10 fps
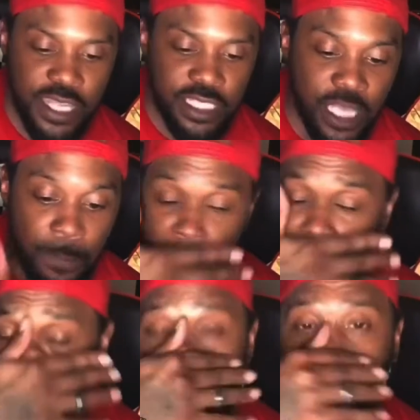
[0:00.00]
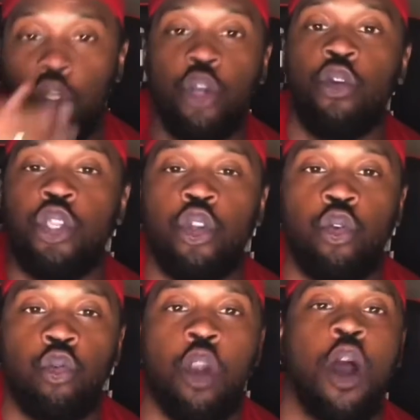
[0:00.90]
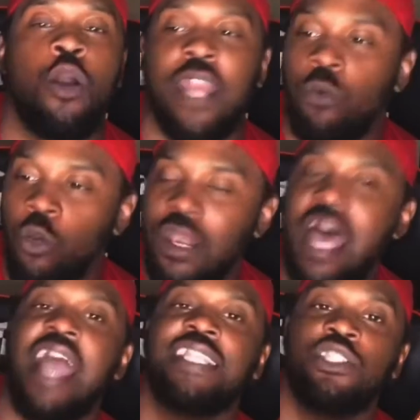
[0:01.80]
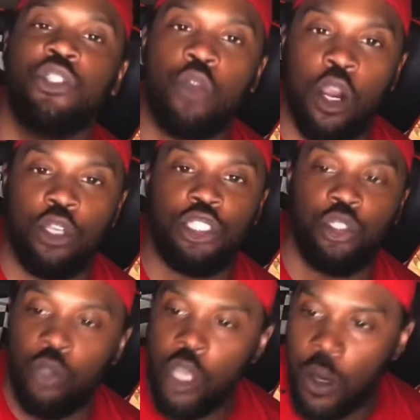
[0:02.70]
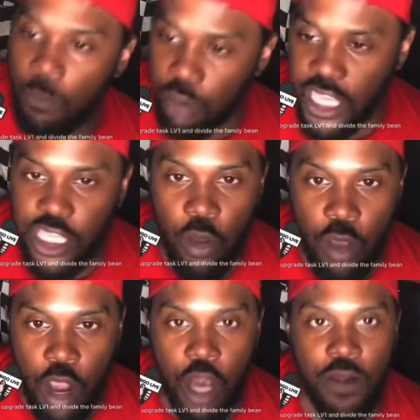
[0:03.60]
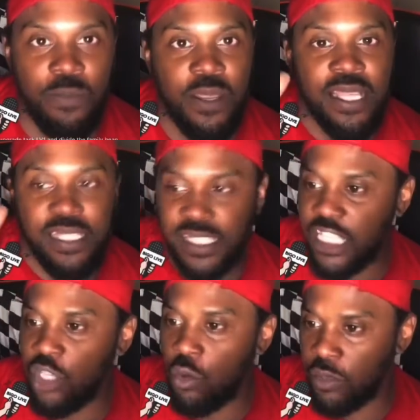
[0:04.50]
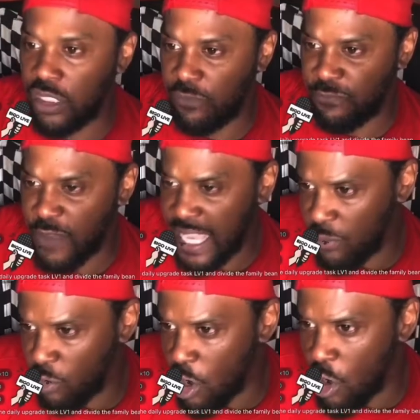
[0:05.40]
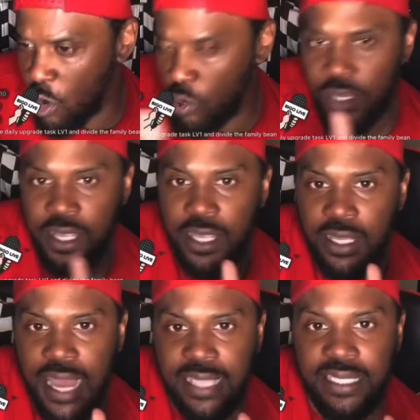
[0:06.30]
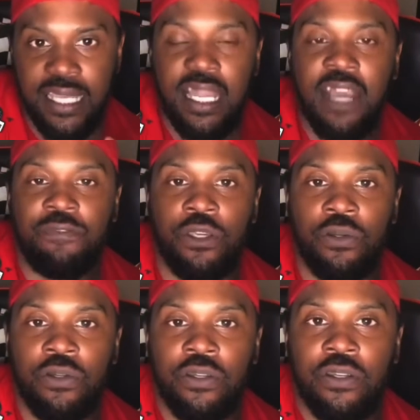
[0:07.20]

Some people will do you wrong. They will lie to you, hurt you, break your heart, send you on this fake road like they love you.